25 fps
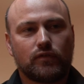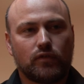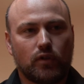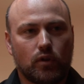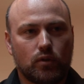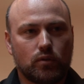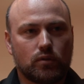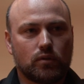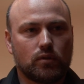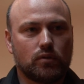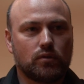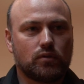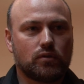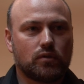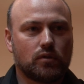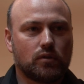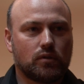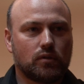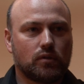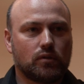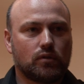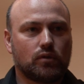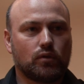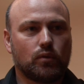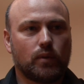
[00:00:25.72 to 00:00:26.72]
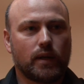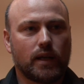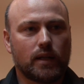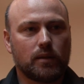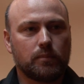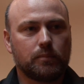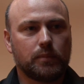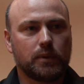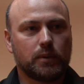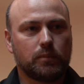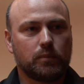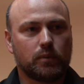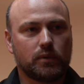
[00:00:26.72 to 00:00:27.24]
focus to
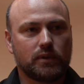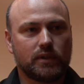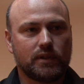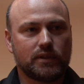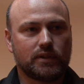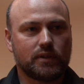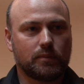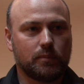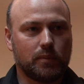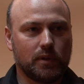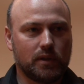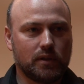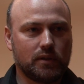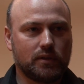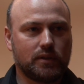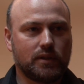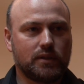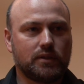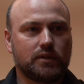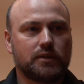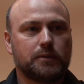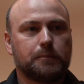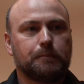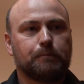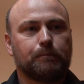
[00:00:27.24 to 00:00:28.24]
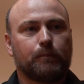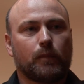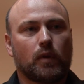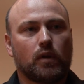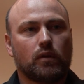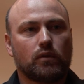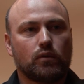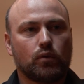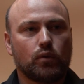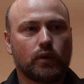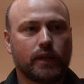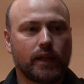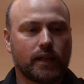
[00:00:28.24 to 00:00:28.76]
help people with disabilities
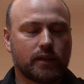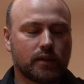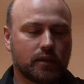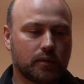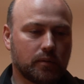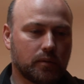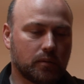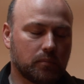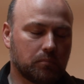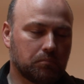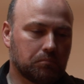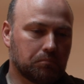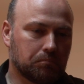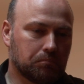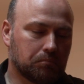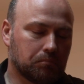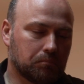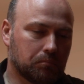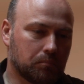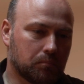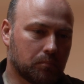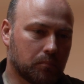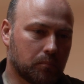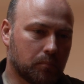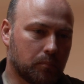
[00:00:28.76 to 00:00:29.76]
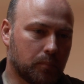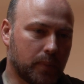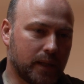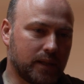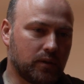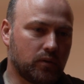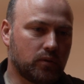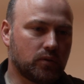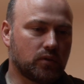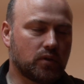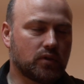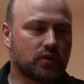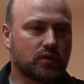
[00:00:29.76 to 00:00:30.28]
to get
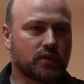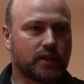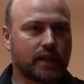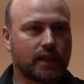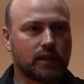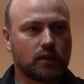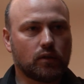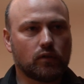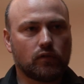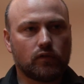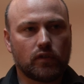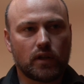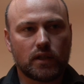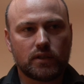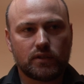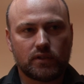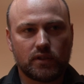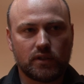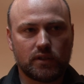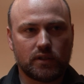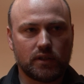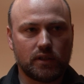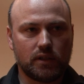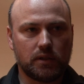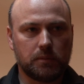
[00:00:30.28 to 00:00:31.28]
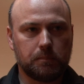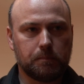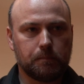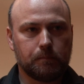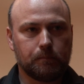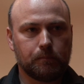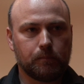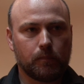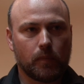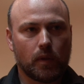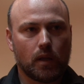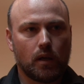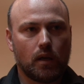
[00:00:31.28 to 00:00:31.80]
better understanding of ICT
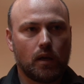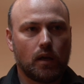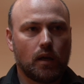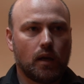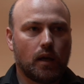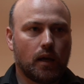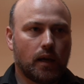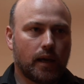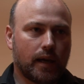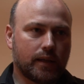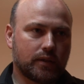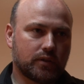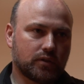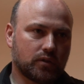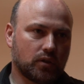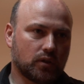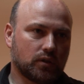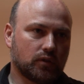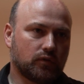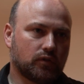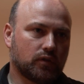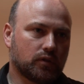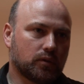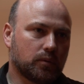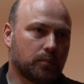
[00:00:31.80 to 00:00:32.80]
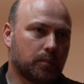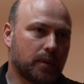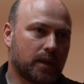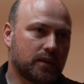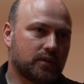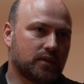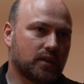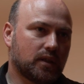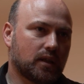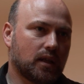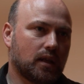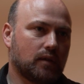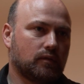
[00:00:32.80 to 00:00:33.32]
and start from the
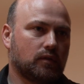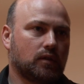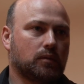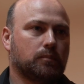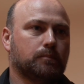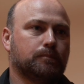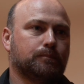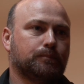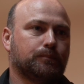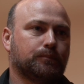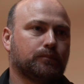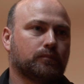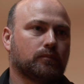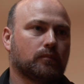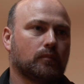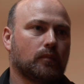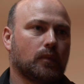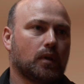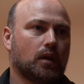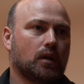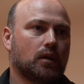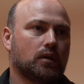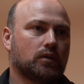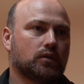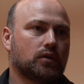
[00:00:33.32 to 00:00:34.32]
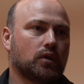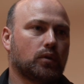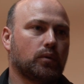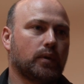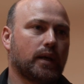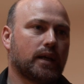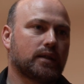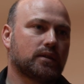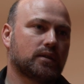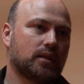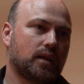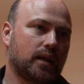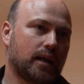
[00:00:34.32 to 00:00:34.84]
basic level. So
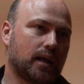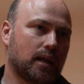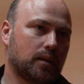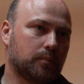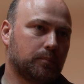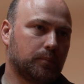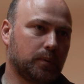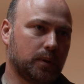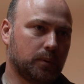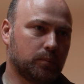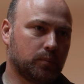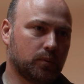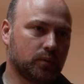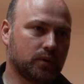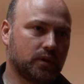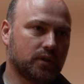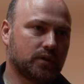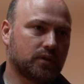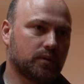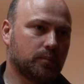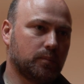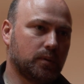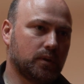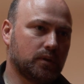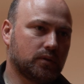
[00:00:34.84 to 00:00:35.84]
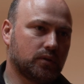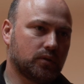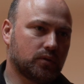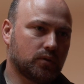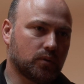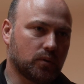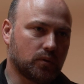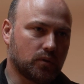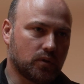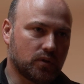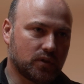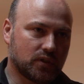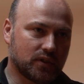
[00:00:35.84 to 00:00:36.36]
we actually help people with disabilities
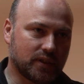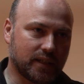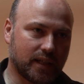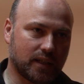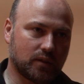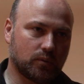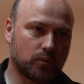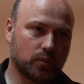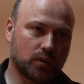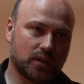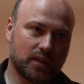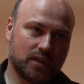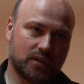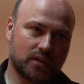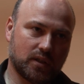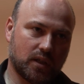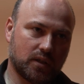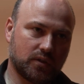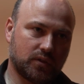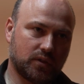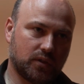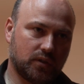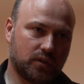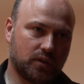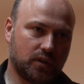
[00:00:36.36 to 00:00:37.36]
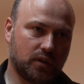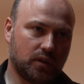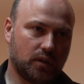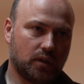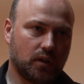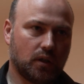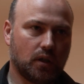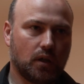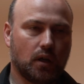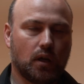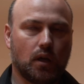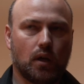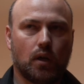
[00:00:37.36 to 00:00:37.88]
to understand what is
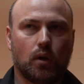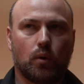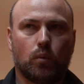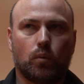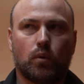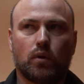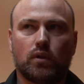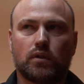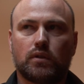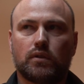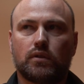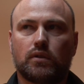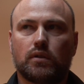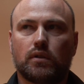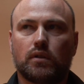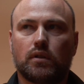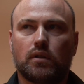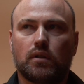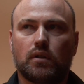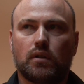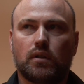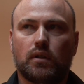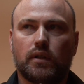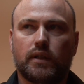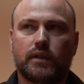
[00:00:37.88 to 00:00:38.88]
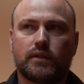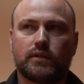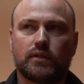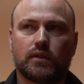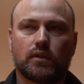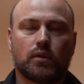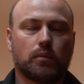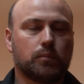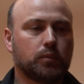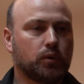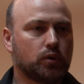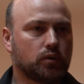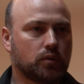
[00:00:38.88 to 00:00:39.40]
ICT, what is a
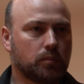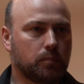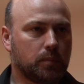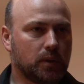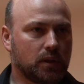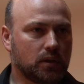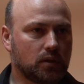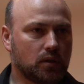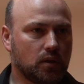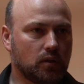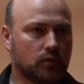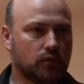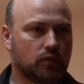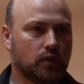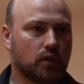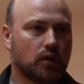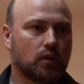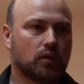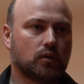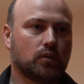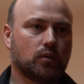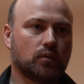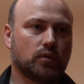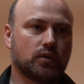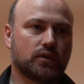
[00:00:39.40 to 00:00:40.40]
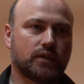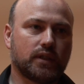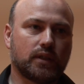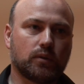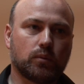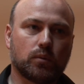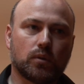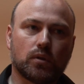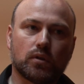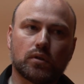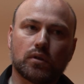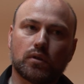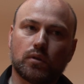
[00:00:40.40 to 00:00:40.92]
computer built of, to
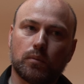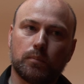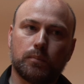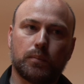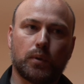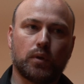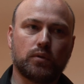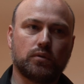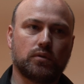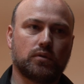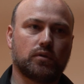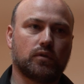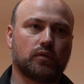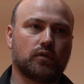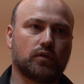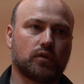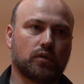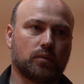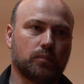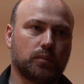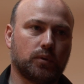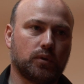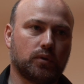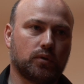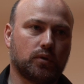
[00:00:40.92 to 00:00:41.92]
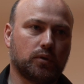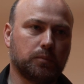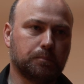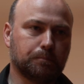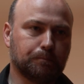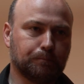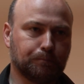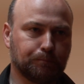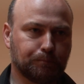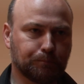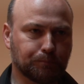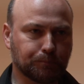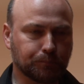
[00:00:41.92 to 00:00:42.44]
understand what are the components of a computer,
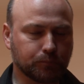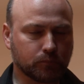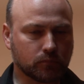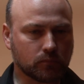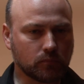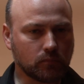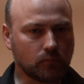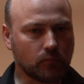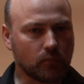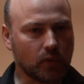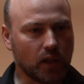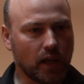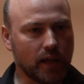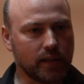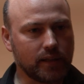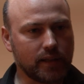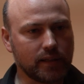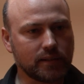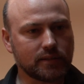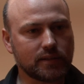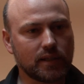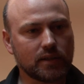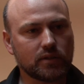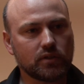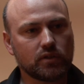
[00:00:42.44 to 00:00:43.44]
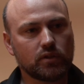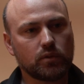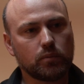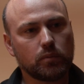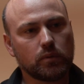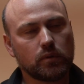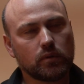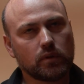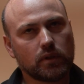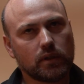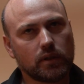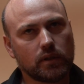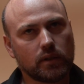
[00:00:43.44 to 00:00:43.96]
and next actually
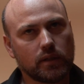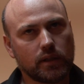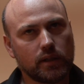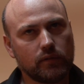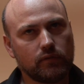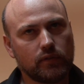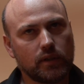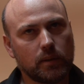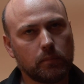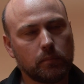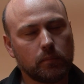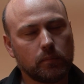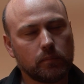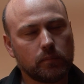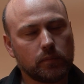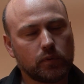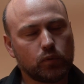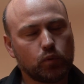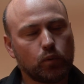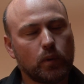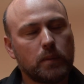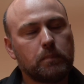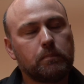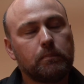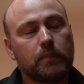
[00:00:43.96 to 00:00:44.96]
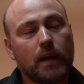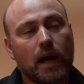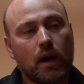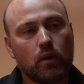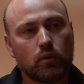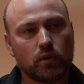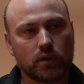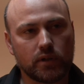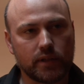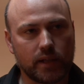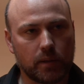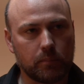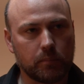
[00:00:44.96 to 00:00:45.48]
to give them, to
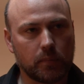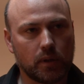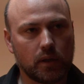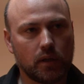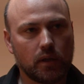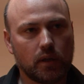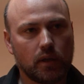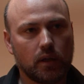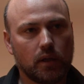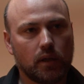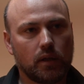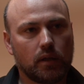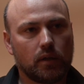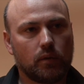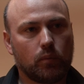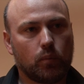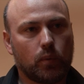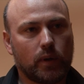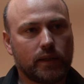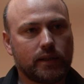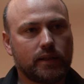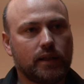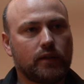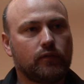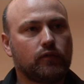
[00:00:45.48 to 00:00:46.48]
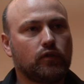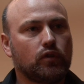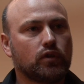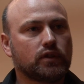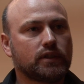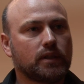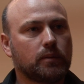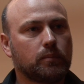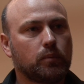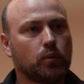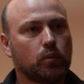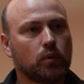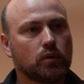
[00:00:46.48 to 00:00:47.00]
empower them when they, for
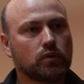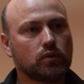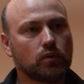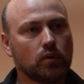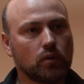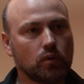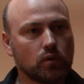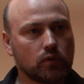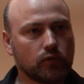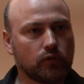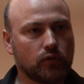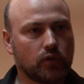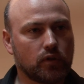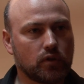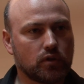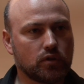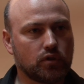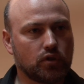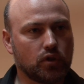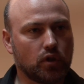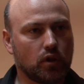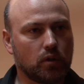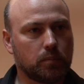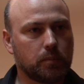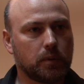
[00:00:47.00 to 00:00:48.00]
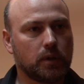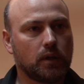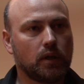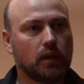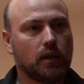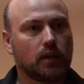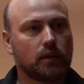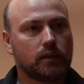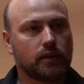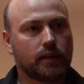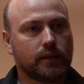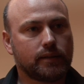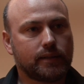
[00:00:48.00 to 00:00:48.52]
example, want to look for a job,
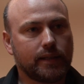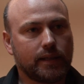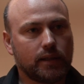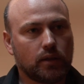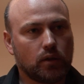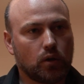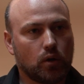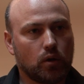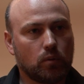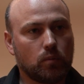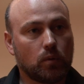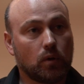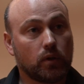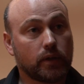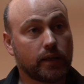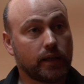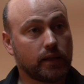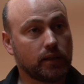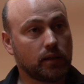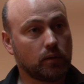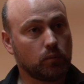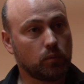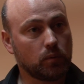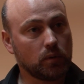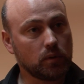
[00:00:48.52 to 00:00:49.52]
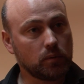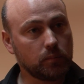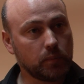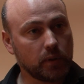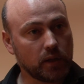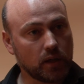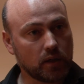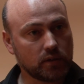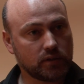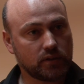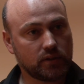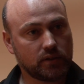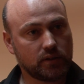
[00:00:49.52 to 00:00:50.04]
that they know, okay, there will
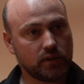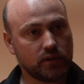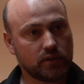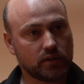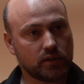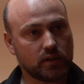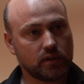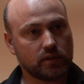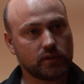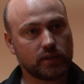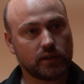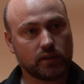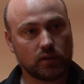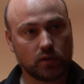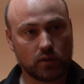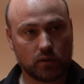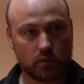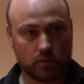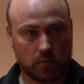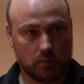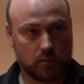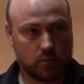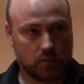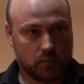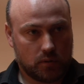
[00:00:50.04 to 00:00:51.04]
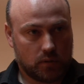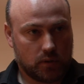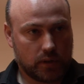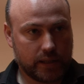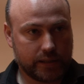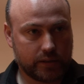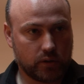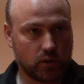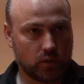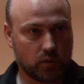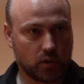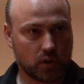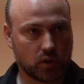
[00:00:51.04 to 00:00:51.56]
be ICT skills
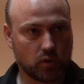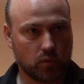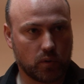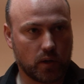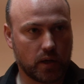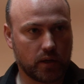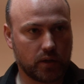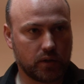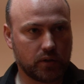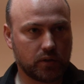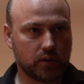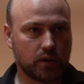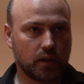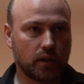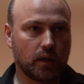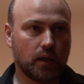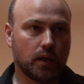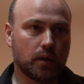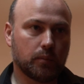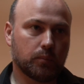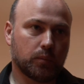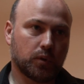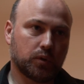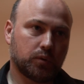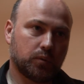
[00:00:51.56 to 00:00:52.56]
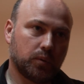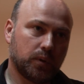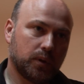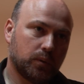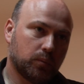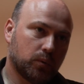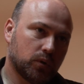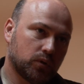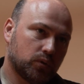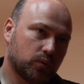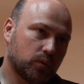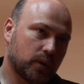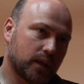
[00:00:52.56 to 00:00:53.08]
that are required, but we
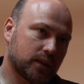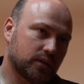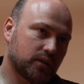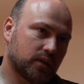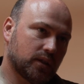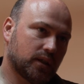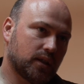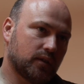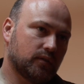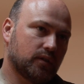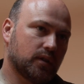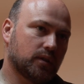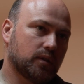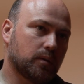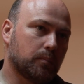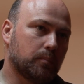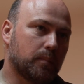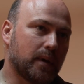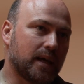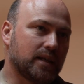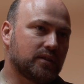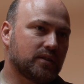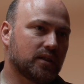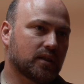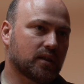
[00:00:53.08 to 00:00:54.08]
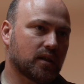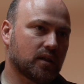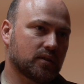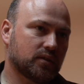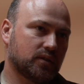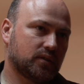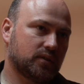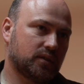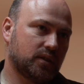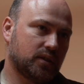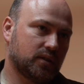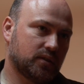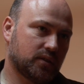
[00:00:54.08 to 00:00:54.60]
want to actually give them the basic
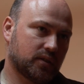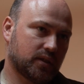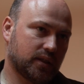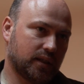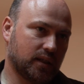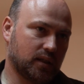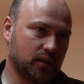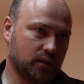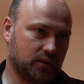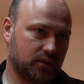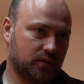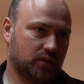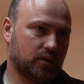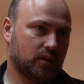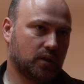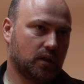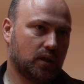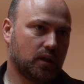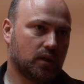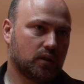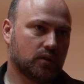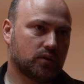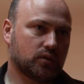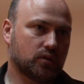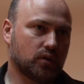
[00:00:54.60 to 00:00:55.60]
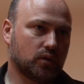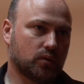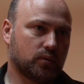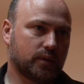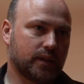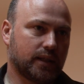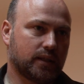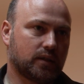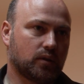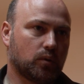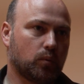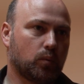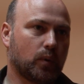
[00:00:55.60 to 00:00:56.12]
ICT skills, so
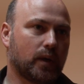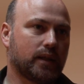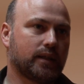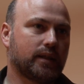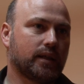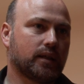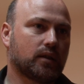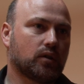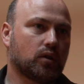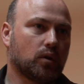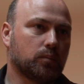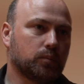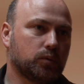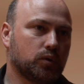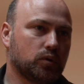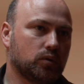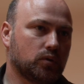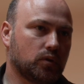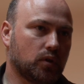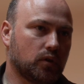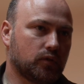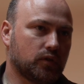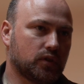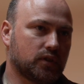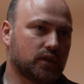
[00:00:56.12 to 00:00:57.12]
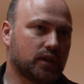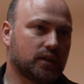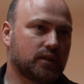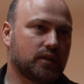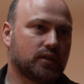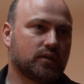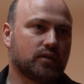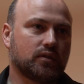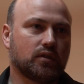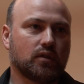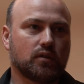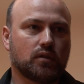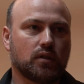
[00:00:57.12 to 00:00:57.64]
that when they come to an office, that
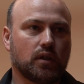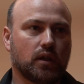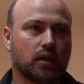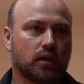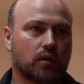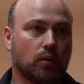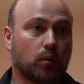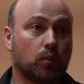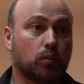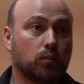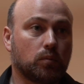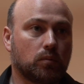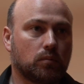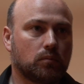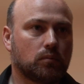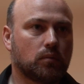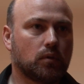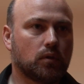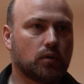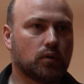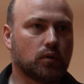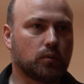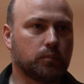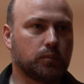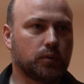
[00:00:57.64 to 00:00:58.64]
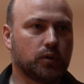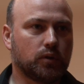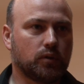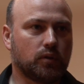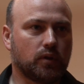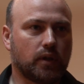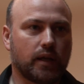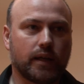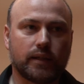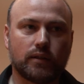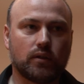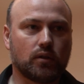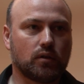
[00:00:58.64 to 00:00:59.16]
it's not like, oh, a
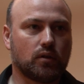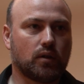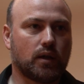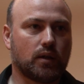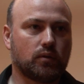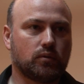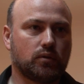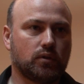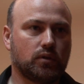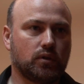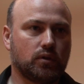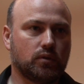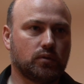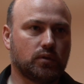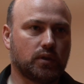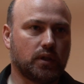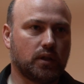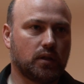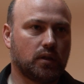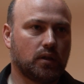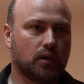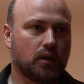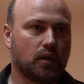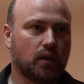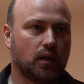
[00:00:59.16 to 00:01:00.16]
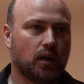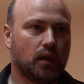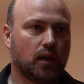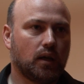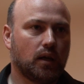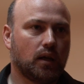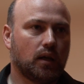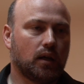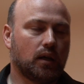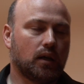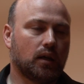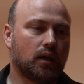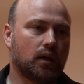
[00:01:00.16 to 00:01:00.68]
computer, I don't know how to use it.
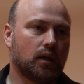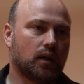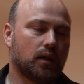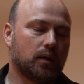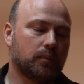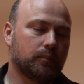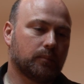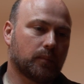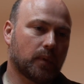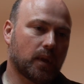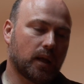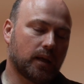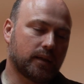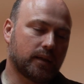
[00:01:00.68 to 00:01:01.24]
And